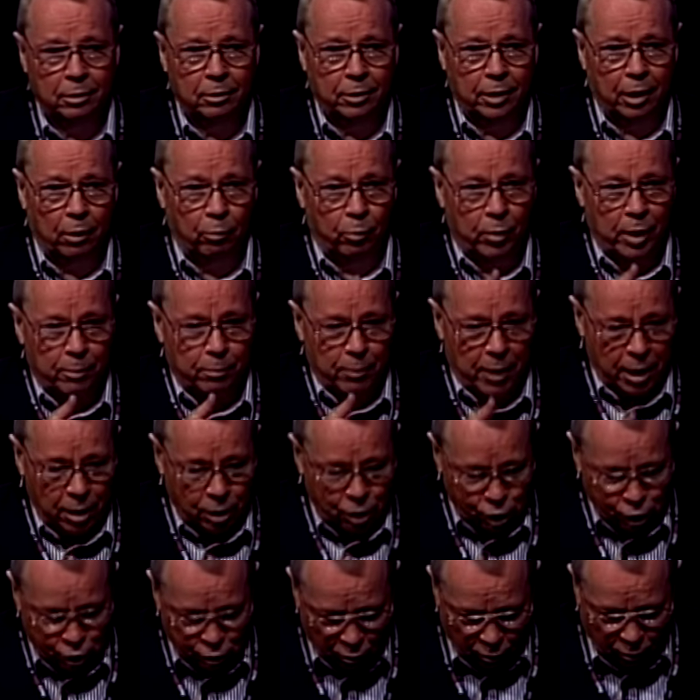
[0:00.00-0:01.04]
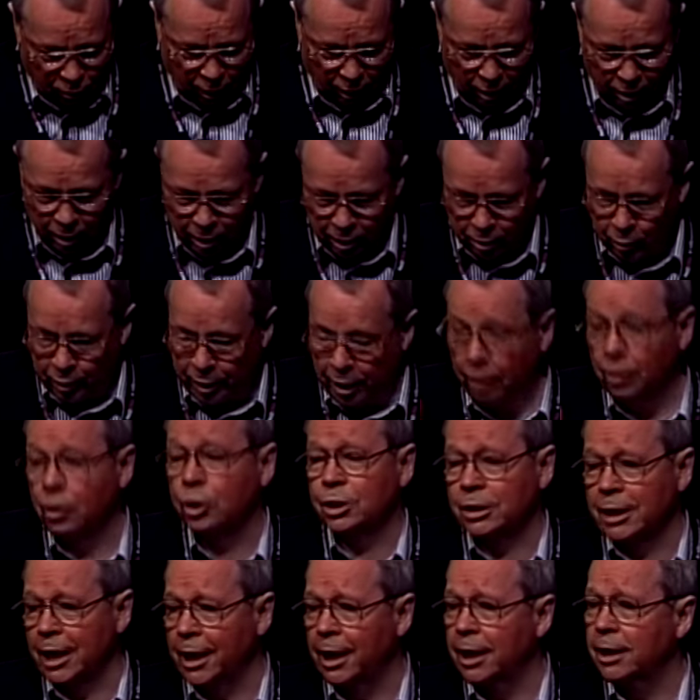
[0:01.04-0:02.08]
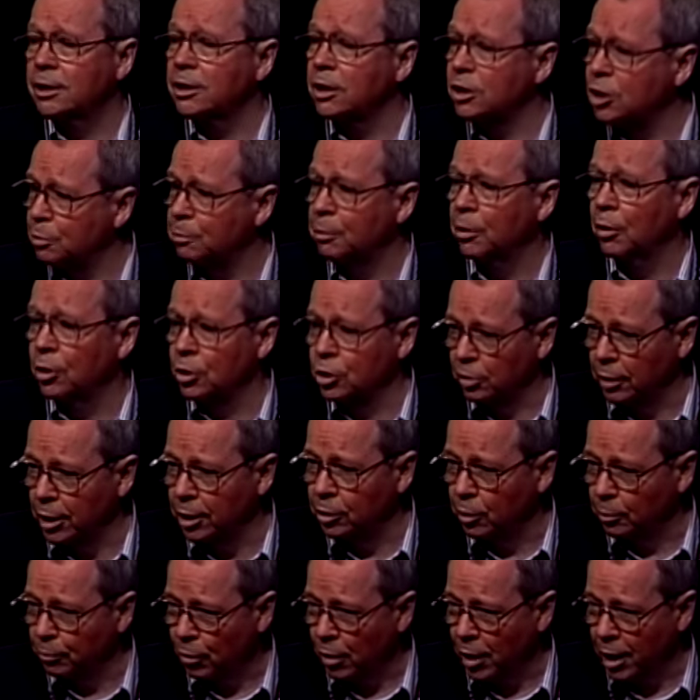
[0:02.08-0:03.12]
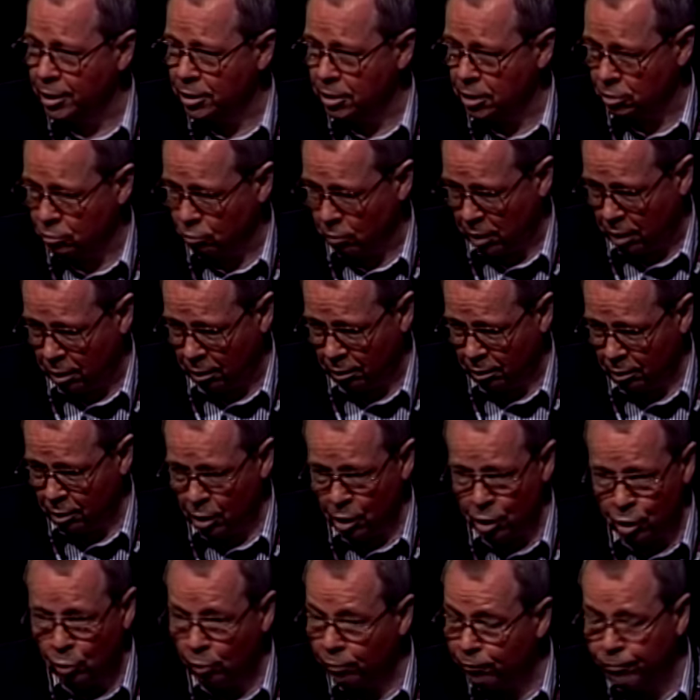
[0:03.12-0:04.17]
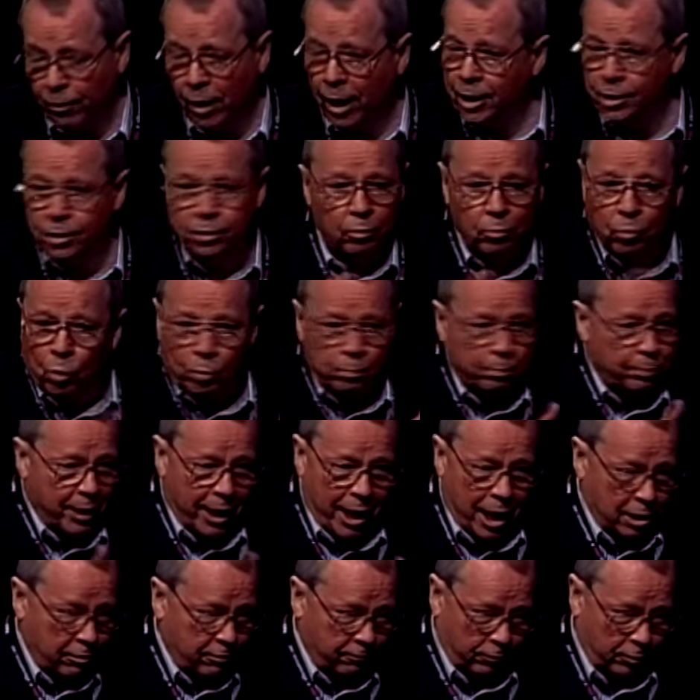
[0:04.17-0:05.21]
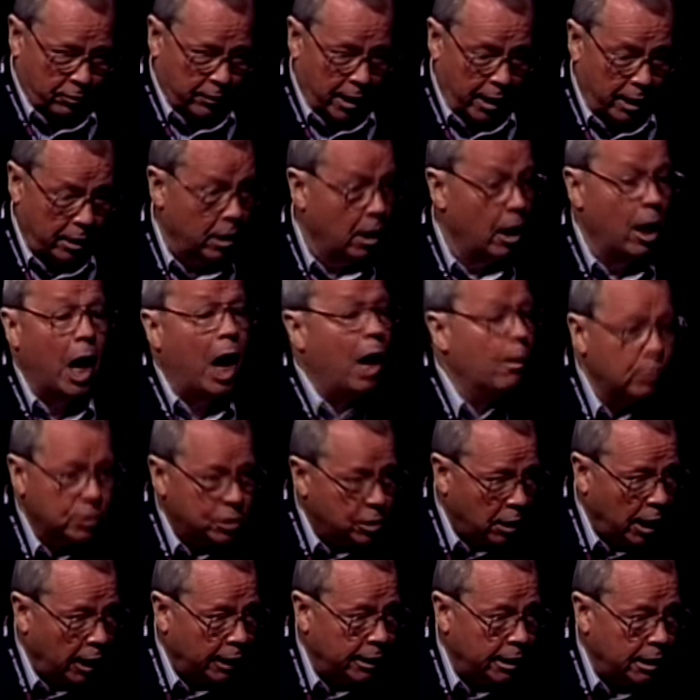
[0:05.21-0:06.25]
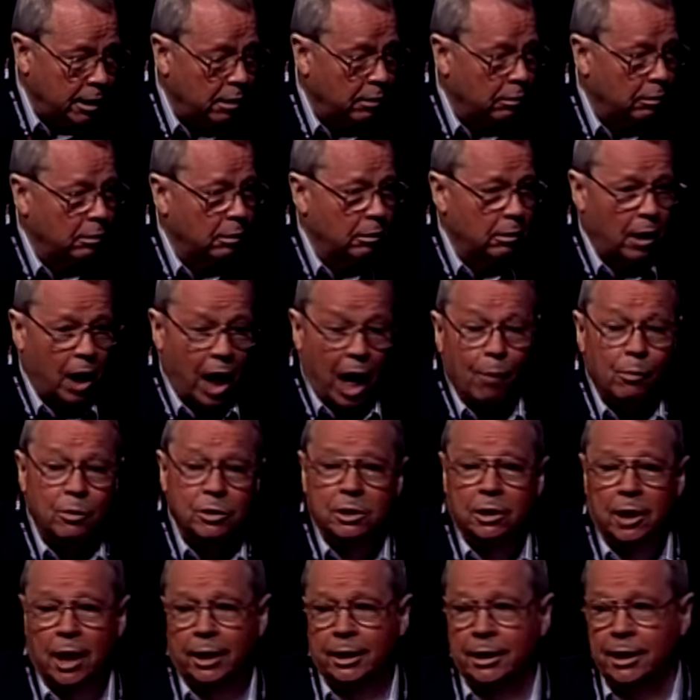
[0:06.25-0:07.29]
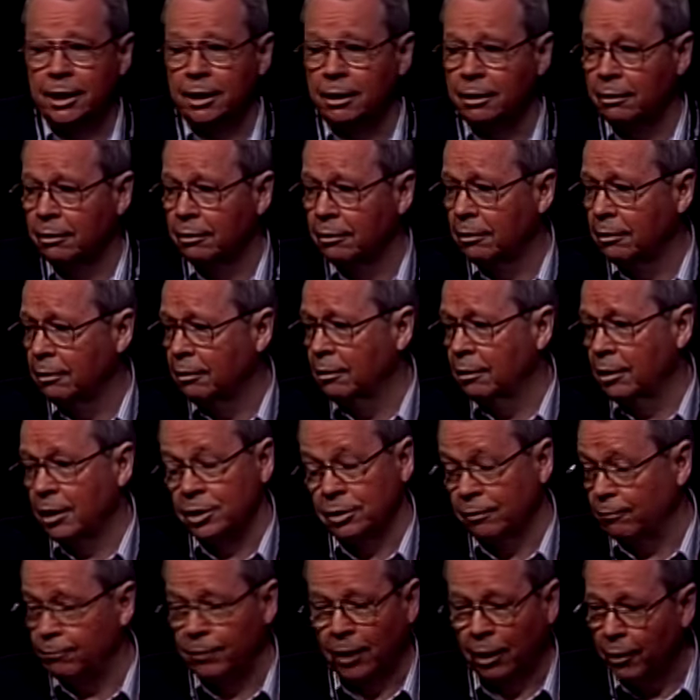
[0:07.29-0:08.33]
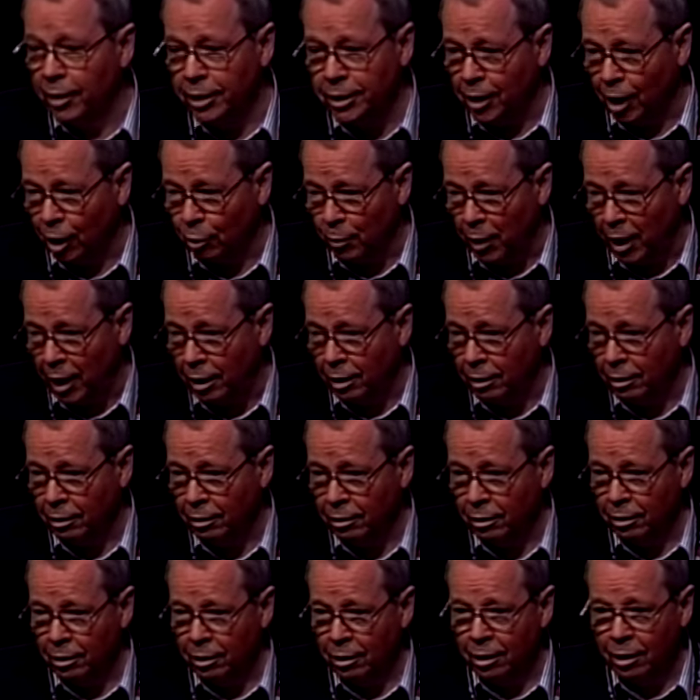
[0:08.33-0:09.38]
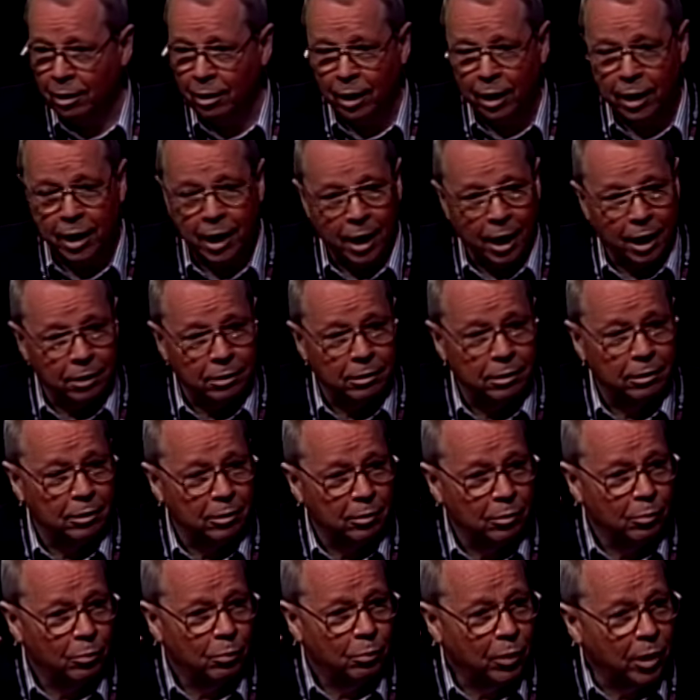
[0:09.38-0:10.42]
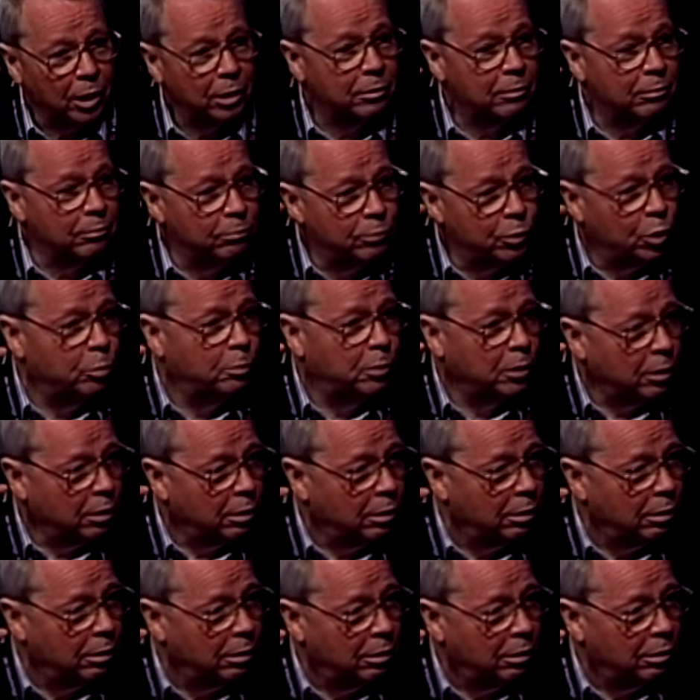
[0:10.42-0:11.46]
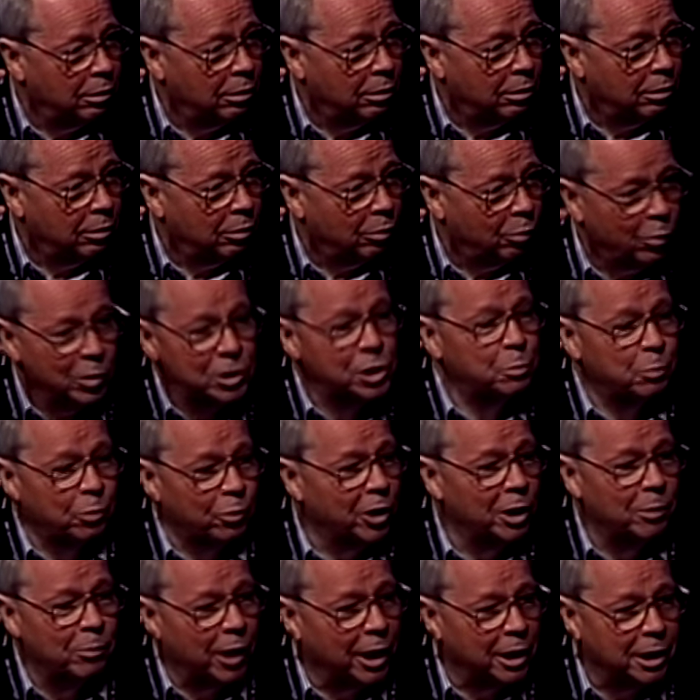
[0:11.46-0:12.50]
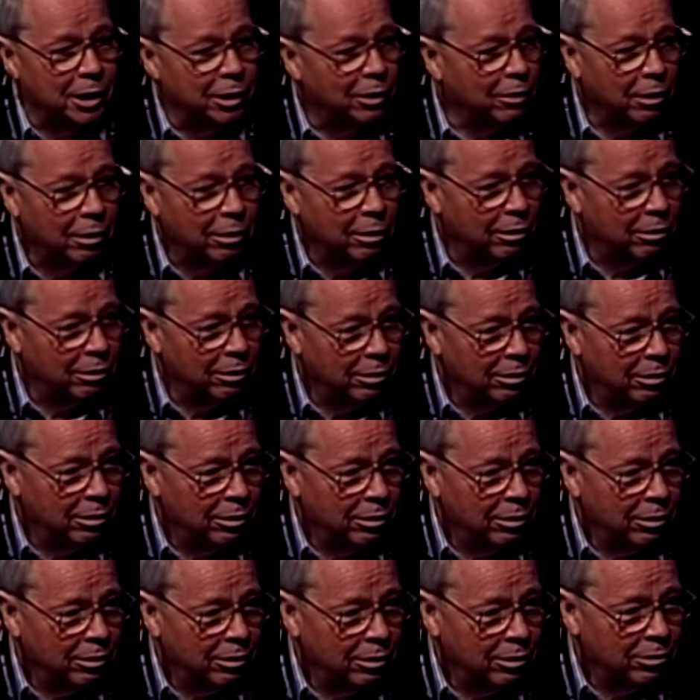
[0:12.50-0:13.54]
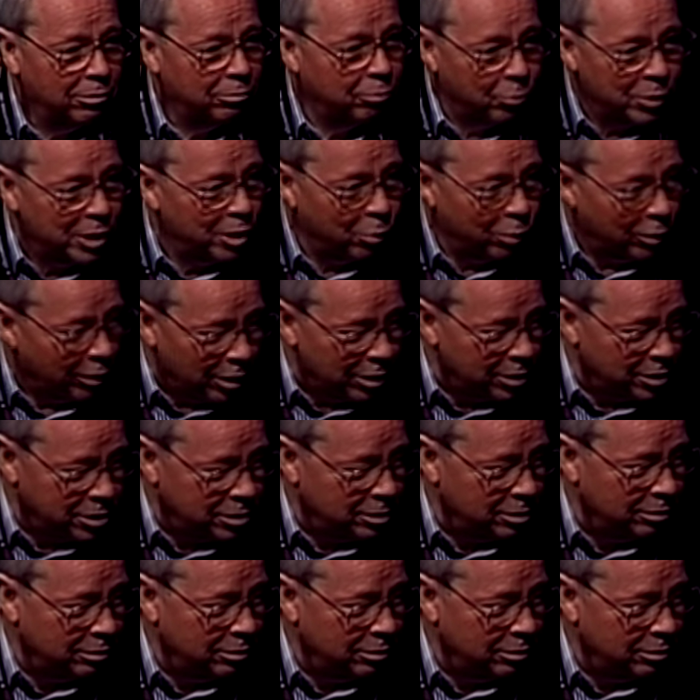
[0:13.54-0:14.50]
that we make sure that we understand it as a spiritual enterprise as well. You will find your own path for that. I was lucky. I was lucky as a very young man, and I had Martin Buber whisper in my ear three words.